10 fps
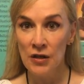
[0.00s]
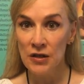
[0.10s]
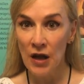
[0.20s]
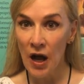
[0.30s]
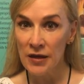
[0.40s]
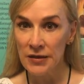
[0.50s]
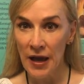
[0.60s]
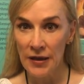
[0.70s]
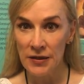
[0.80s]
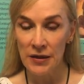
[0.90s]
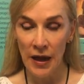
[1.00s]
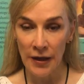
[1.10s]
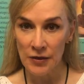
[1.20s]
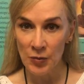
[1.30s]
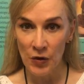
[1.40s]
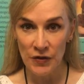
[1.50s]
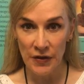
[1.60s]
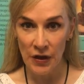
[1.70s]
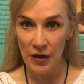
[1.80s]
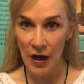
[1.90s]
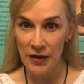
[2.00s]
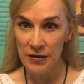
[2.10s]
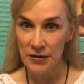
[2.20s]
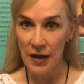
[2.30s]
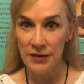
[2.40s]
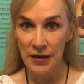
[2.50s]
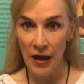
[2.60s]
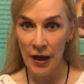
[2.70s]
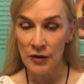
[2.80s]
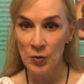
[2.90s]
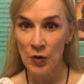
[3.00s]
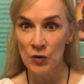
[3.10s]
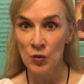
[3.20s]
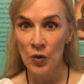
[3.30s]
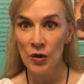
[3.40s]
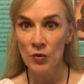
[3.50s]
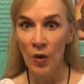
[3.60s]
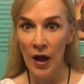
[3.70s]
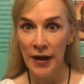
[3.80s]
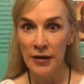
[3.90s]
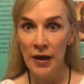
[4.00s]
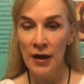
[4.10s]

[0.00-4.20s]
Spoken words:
to contact the experts in the United States and experts worldwide